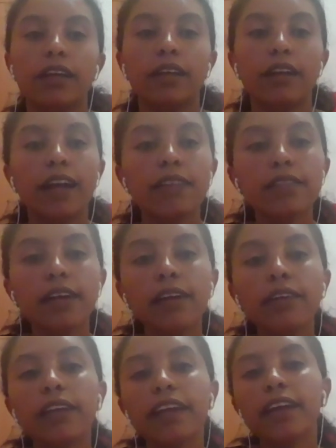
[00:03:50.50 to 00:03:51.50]
GANs
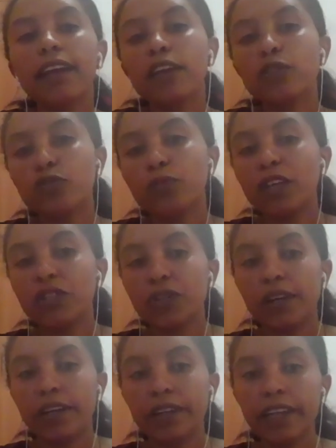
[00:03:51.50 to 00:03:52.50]
are a class of
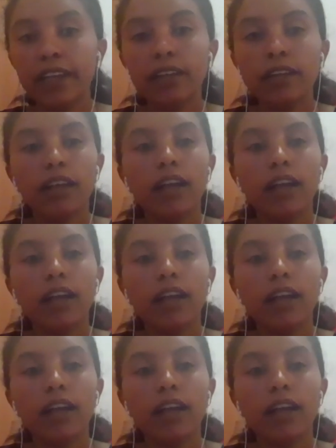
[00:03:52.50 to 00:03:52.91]
machine learning